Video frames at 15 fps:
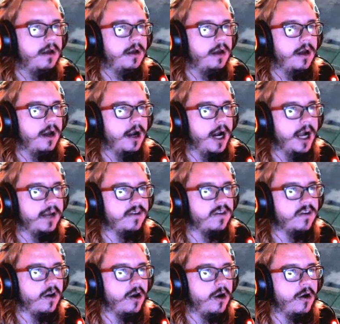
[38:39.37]
Alright,
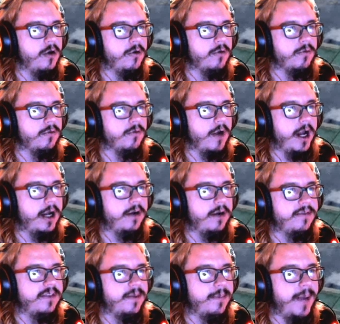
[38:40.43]
so right
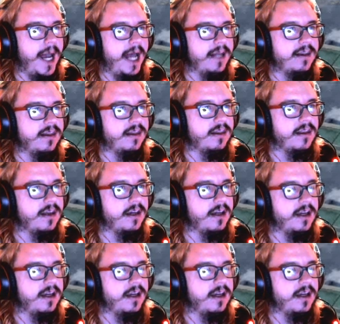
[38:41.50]
off the bat, the